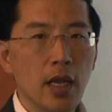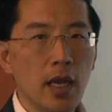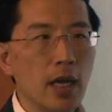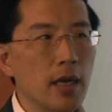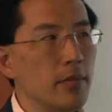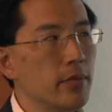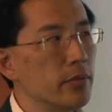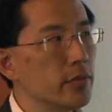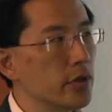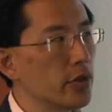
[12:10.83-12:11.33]

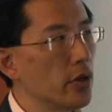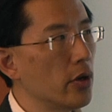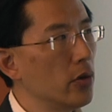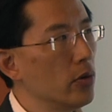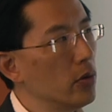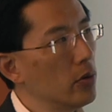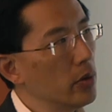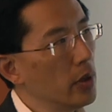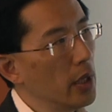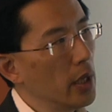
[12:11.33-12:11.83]
That's
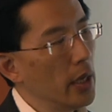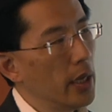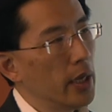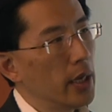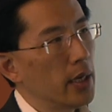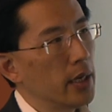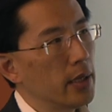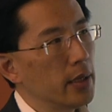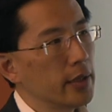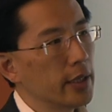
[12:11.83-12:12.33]

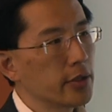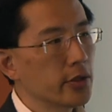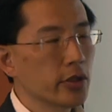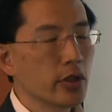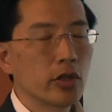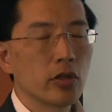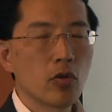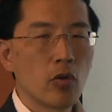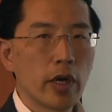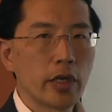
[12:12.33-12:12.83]
a
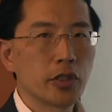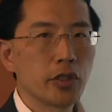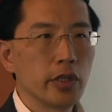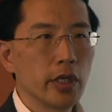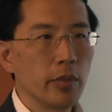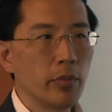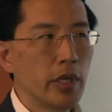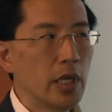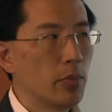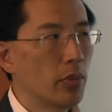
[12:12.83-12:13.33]
good
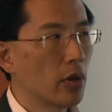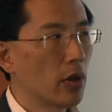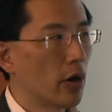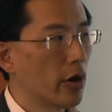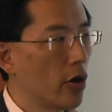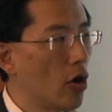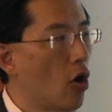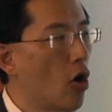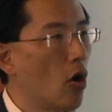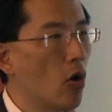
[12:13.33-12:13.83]
question. People
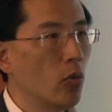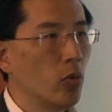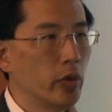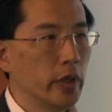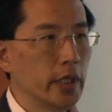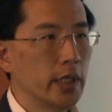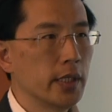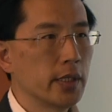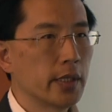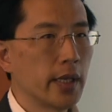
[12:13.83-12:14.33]
aren't
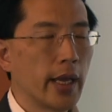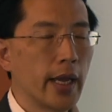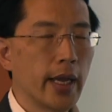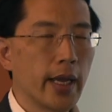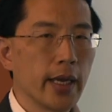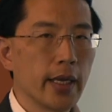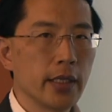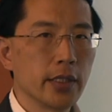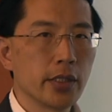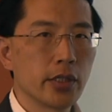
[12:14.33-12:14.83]
always
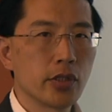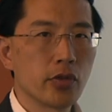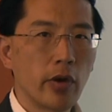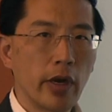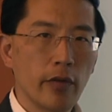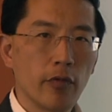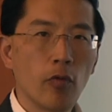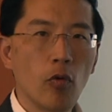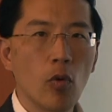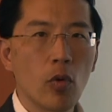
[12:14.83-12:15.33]
as
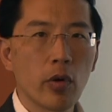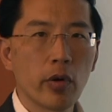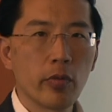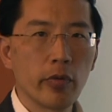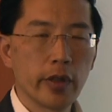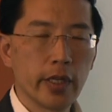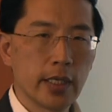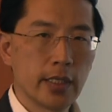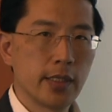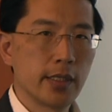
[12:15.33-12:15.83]
straightforward
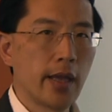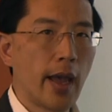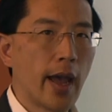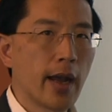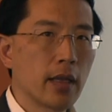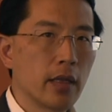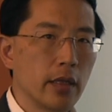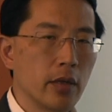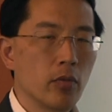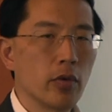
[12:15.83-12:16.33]
with
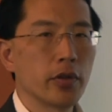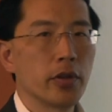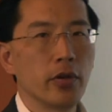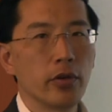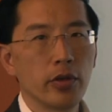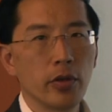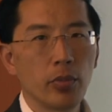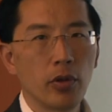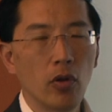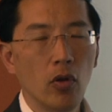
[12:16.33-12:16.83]
exactly what
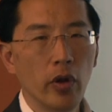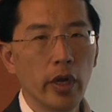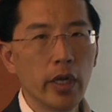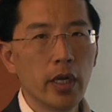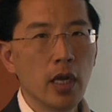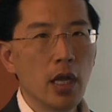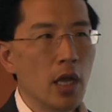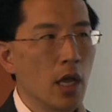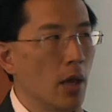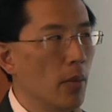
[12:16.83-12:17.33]
they're
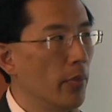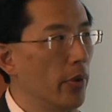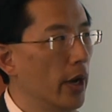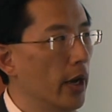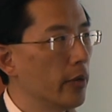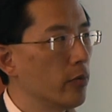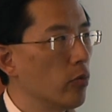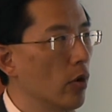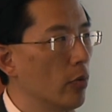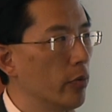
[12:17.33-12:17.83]
deploying,
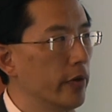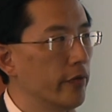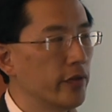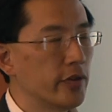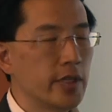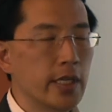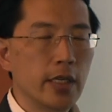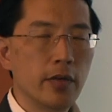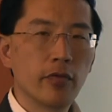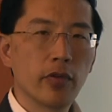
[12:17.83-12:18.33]
but what we've
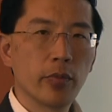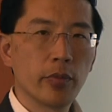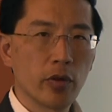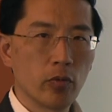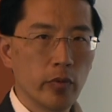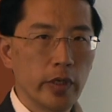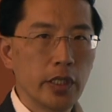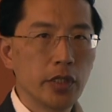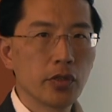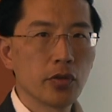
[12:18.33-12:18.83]
seen from the
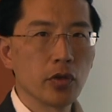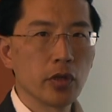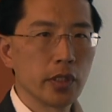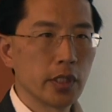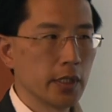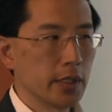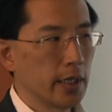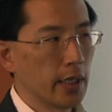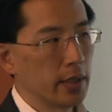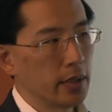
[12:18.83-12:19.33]
research
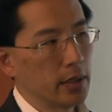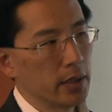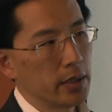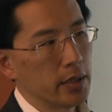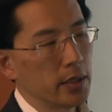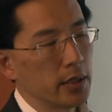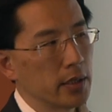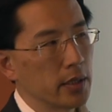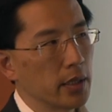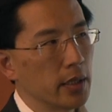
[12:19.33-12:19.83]
is that
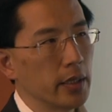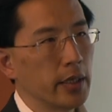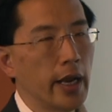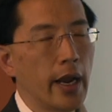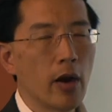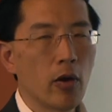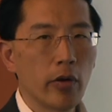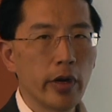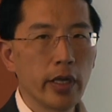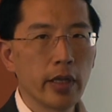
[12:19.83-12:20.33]
this is an
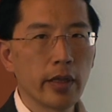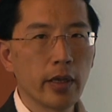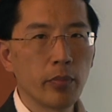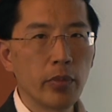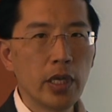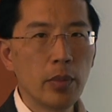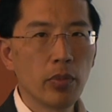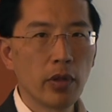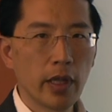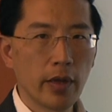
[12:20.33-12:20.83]
area that
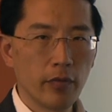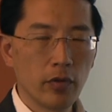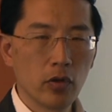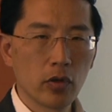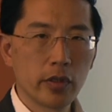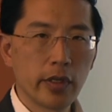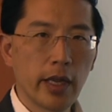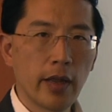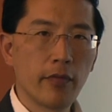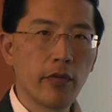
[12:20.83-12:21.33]
people have
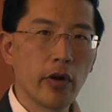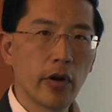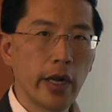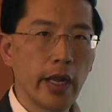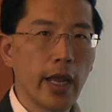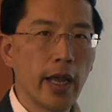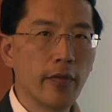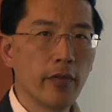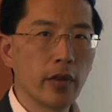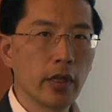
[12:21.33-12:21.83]
looked at very
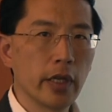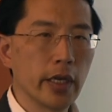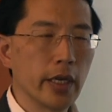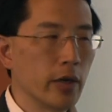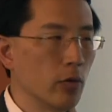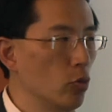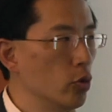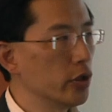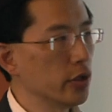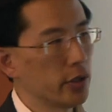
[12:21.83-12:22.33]
heavily, and
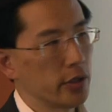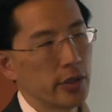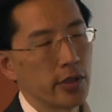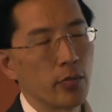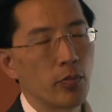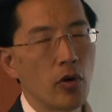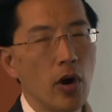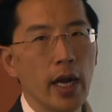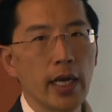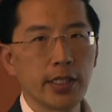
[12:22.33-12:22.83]
it wouldn't
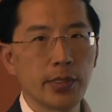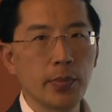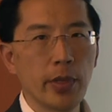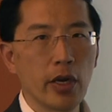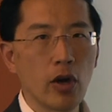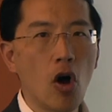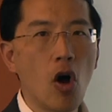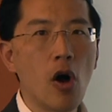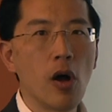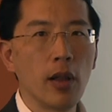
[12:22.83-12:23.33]
surprise me
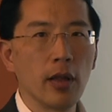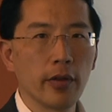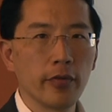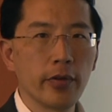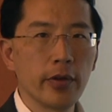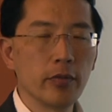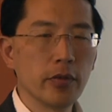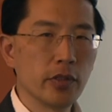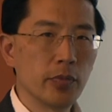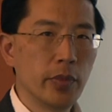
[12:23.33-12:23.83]
at all if
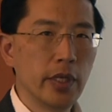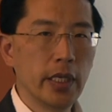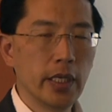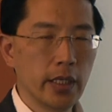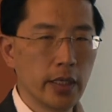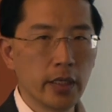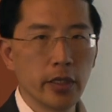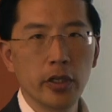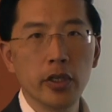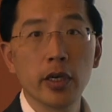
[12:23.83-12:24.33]
it was
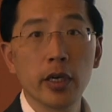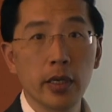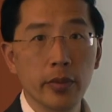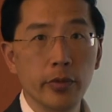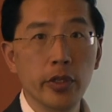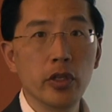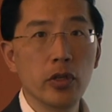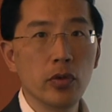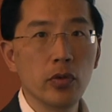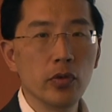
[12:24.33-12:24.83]
being
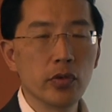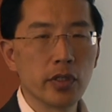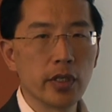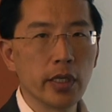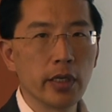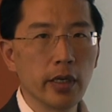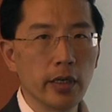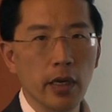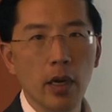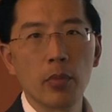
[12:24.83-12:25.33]
used
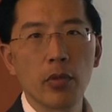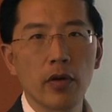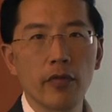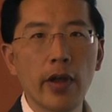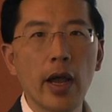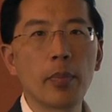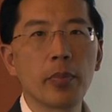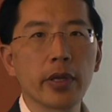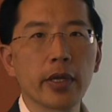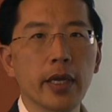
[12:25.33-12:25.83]
in a number of
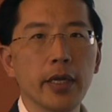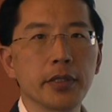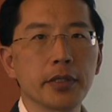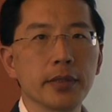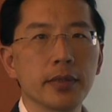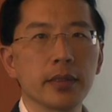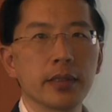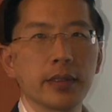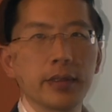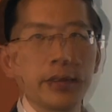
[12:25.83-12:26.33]

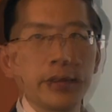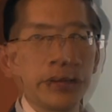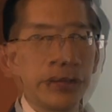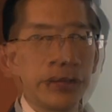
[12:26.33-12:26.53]
applications.